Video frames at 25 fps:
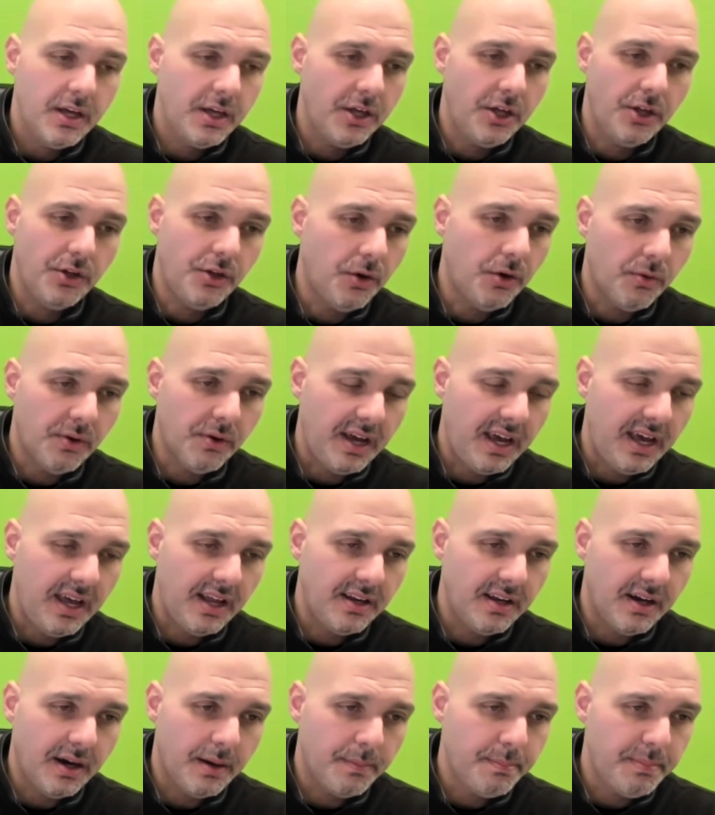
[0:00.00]
you don't
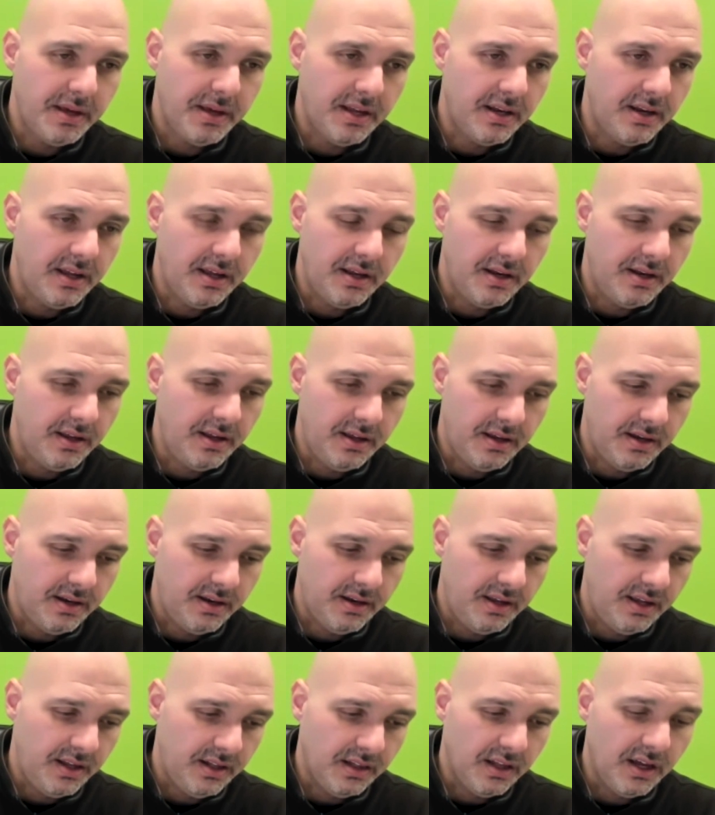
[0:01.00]
end up
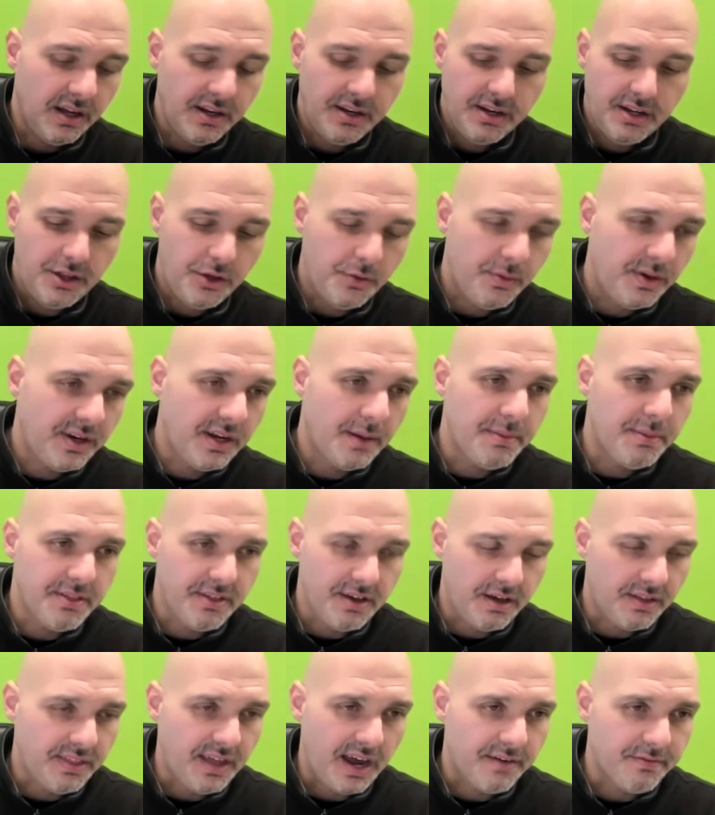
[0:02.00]
in London, you end up in
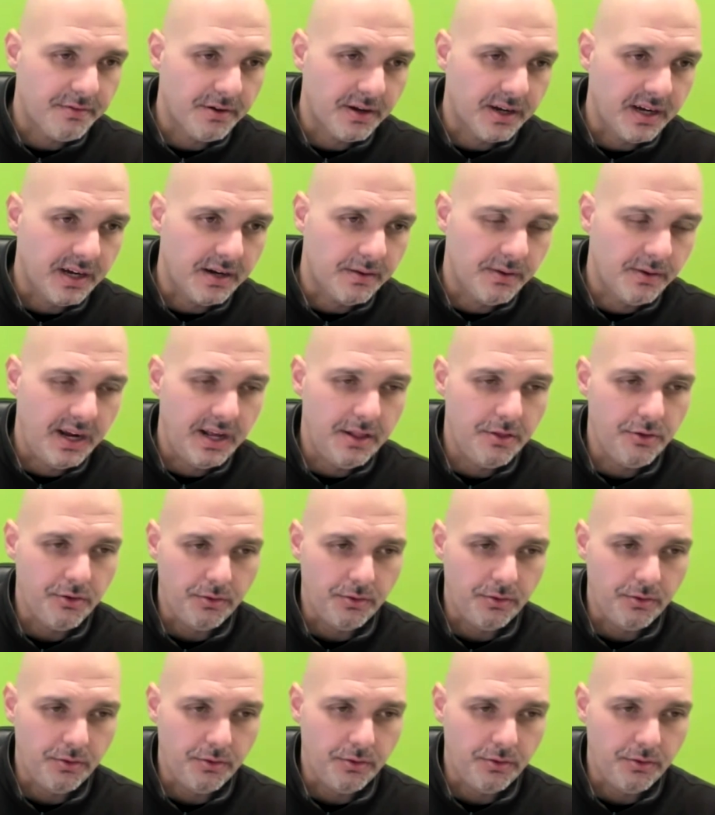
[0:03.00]
South Africa, right?